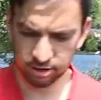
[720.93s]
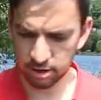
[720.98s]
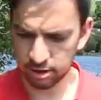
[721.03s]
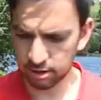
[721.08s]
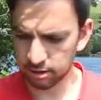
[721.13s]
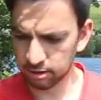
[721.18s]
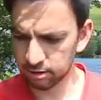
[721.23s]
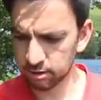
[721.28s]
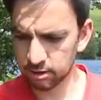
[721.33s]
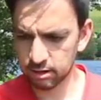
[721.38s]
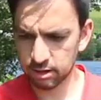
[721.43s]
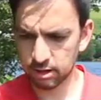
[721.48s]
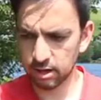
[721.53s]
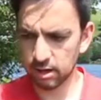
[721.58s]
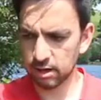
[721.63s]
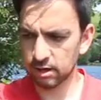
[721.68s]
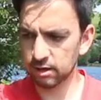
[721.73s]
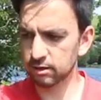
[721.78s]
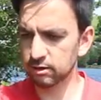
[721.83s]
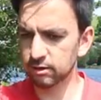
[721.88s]
year,
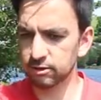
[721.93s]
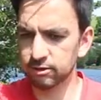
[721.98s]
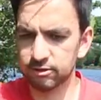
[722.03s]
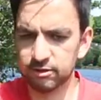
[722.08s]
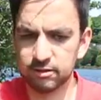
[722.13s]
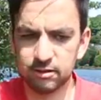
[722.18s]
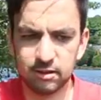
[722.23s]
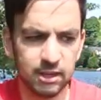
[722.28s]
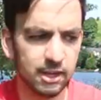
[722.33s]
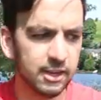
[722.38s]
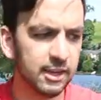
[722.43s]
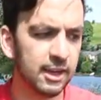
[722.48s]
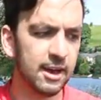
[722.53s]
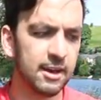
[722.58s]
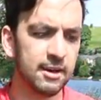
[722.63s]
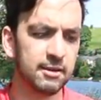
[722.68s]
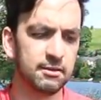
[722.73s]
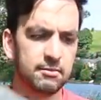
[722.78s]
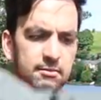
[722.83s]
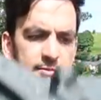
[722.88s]
and you
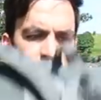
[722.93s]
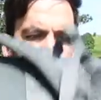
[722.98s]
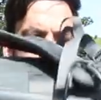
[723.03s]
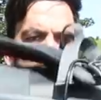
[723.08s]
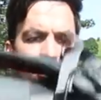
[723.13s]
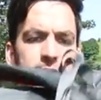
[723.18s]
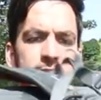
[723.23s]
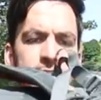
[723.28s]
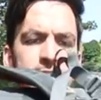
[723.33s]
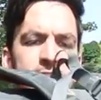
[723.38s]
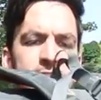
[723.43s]
can't really